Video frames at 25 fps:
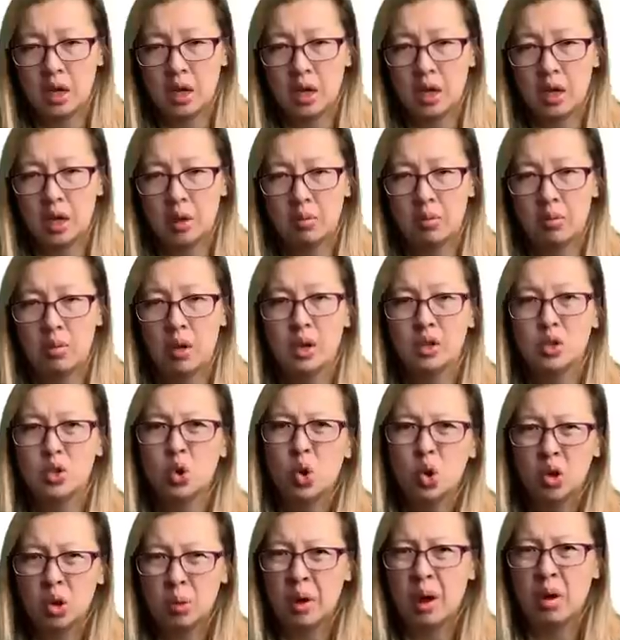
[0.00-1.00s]
um,
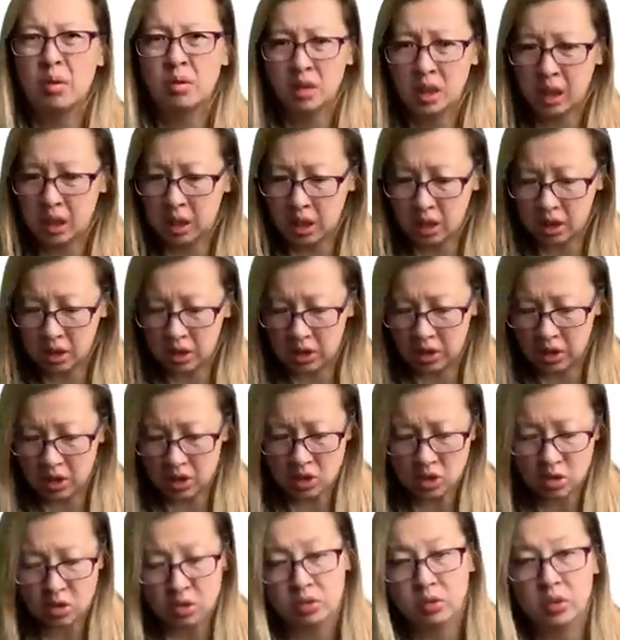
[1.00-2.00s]
talk about really a lot at
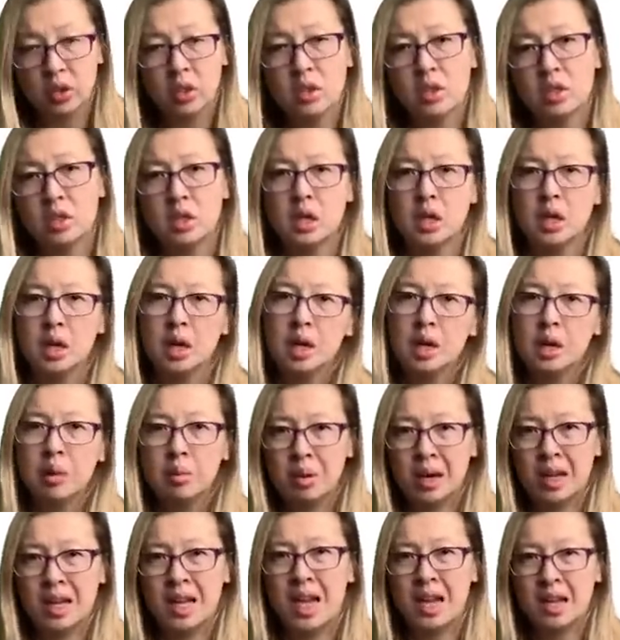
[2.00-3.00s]
university,
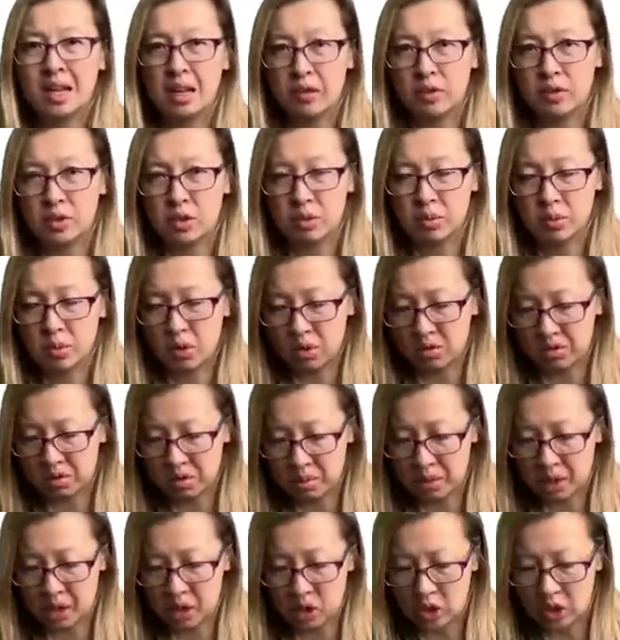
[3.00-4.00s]
but I can give you some more
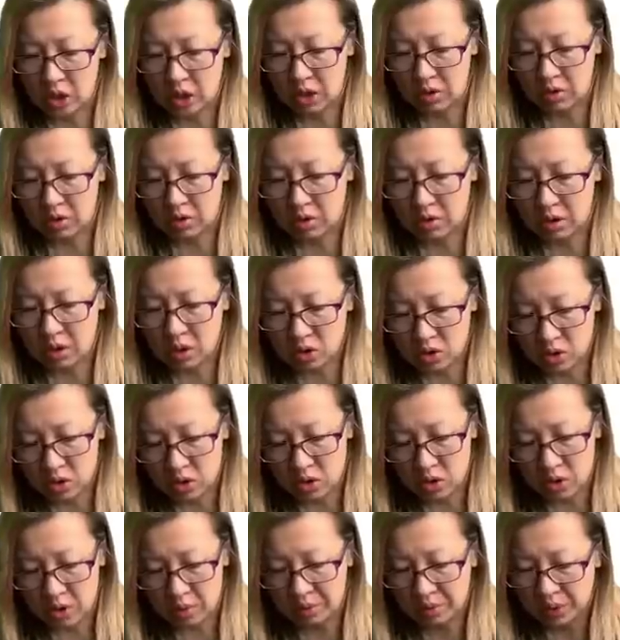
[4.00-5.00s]
information if you're
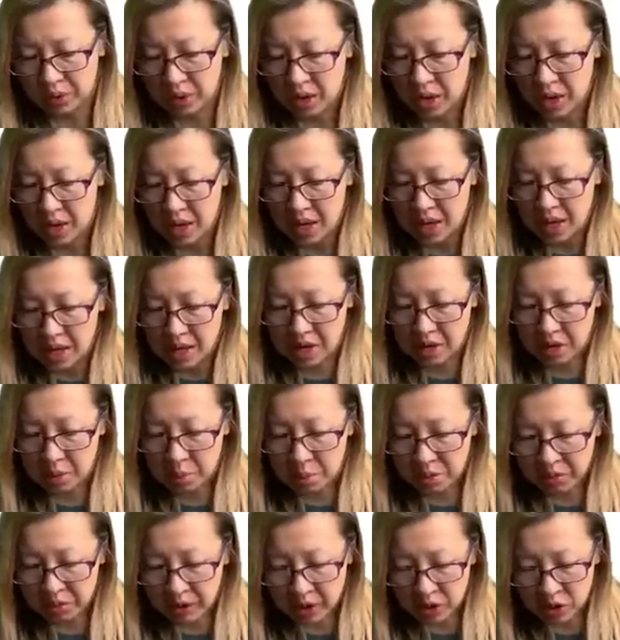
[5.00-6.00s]
interested. Now, the
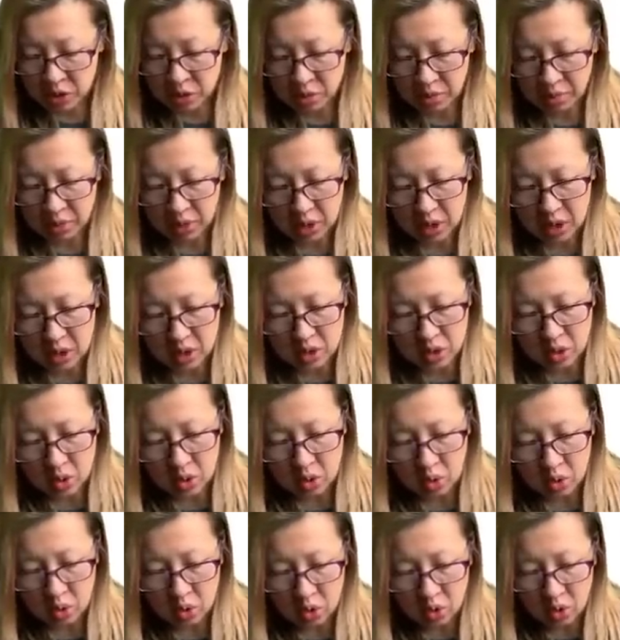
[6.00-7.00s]
professional bodies,
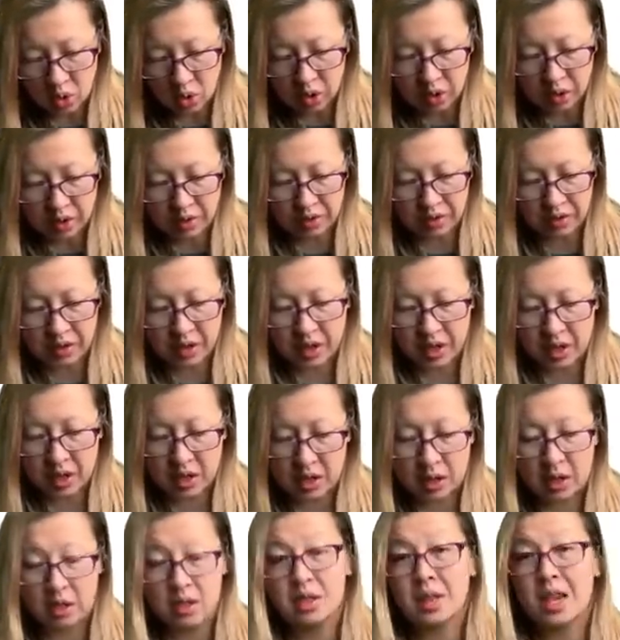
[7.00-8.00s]
all of
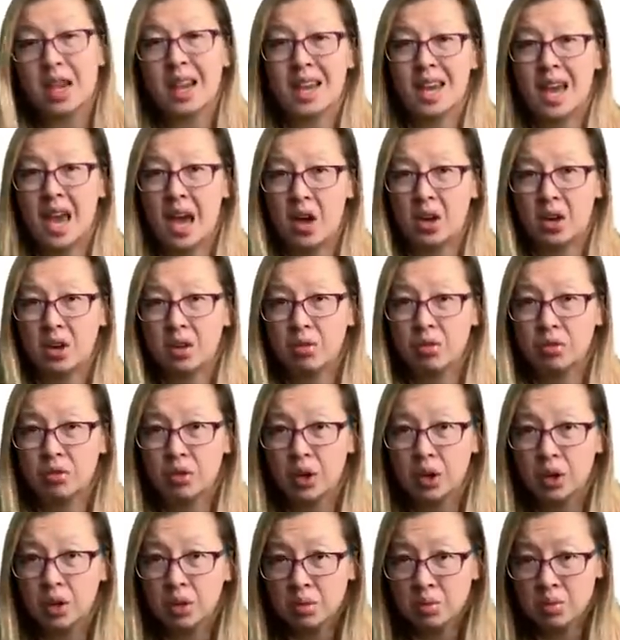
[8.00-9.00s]
these accounting
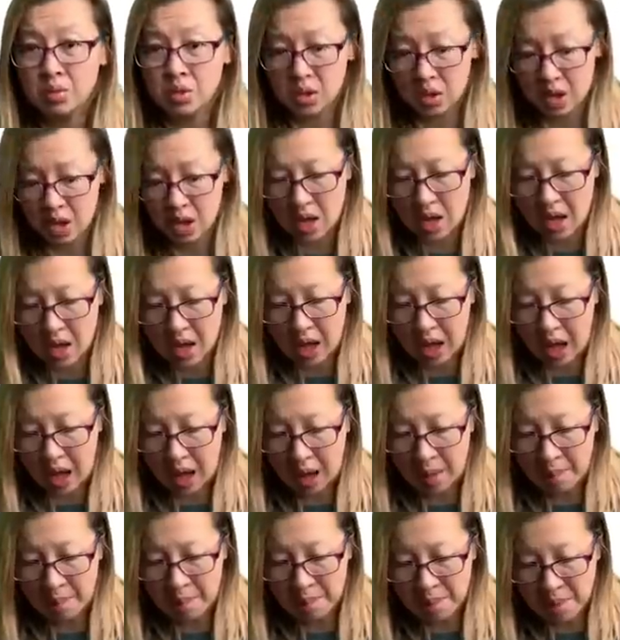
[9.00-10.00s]
firms
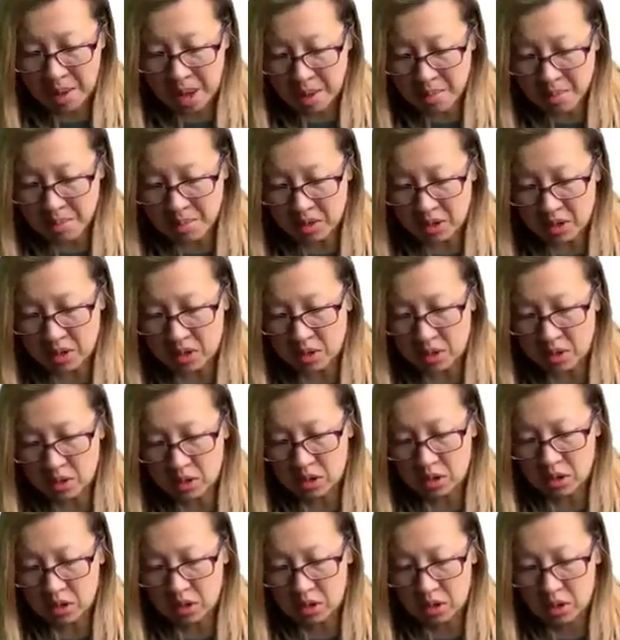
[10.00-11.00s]
are
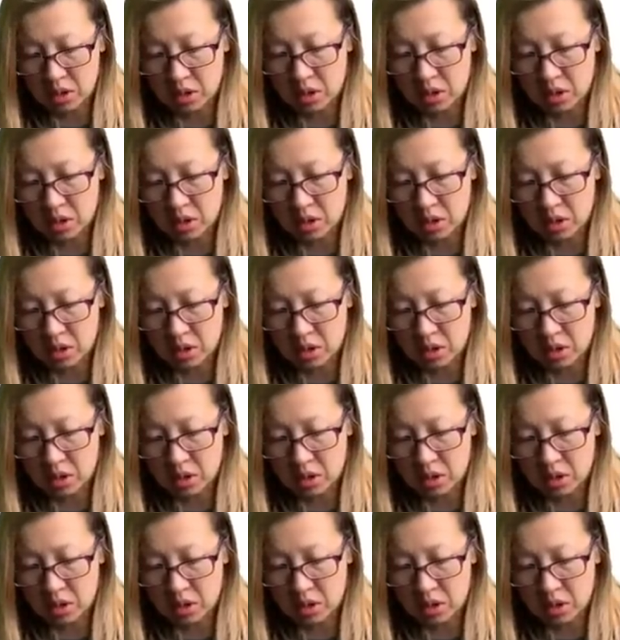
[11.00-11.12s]
members